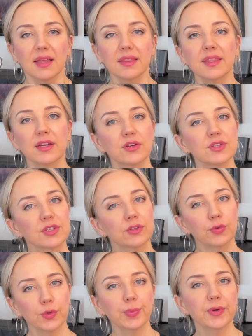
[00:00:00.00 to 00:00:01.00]
There's a
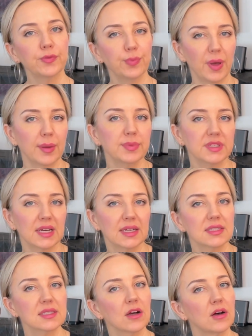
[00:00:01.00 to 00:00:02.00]
group of
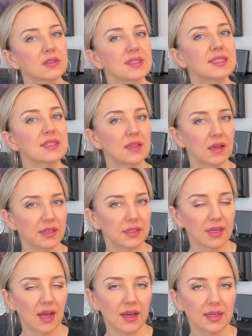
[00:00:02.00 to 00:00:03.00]
peptides called
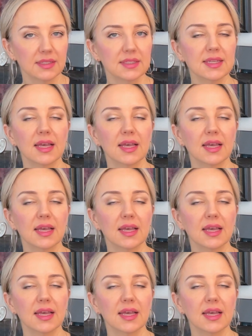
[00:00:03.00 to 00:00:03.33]
cytokines,